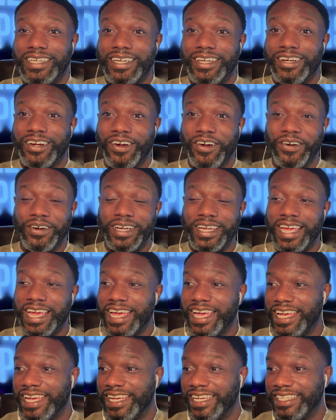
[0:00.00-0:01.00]

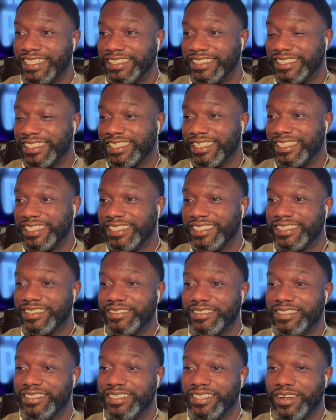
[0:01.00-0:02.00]
hurricanes and
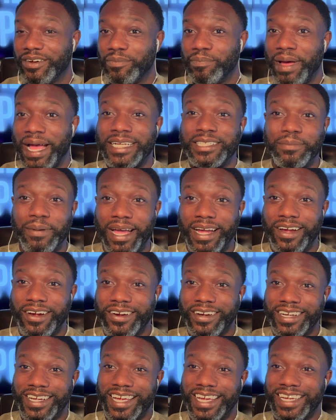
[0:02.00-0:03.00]
you know back to back
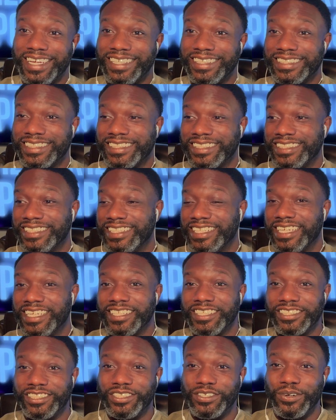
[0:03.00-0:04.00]
hurricanes and getting
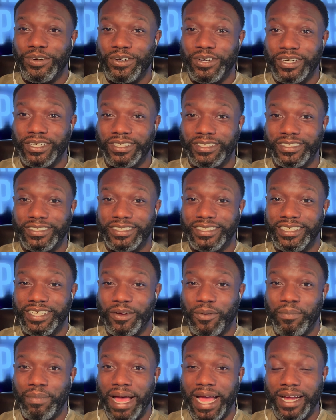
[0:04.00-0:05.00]
the store you
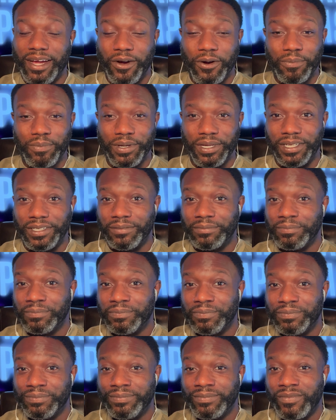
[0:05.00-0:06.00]
know back open
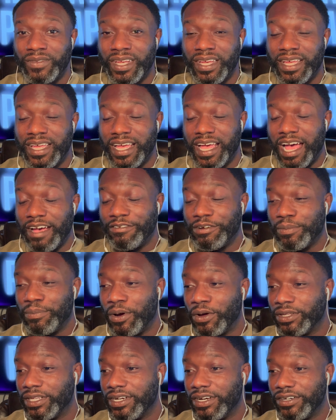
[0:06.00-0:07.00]
after
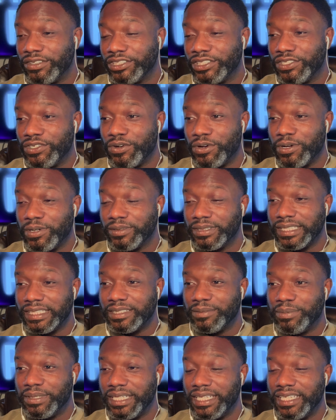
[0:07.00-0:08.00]
both of those storms has
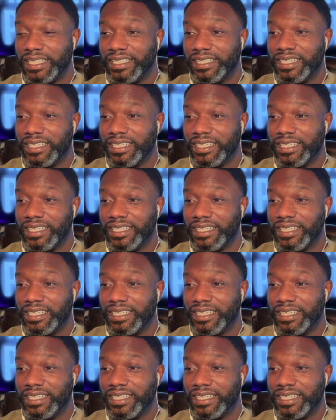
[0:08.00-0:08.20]
been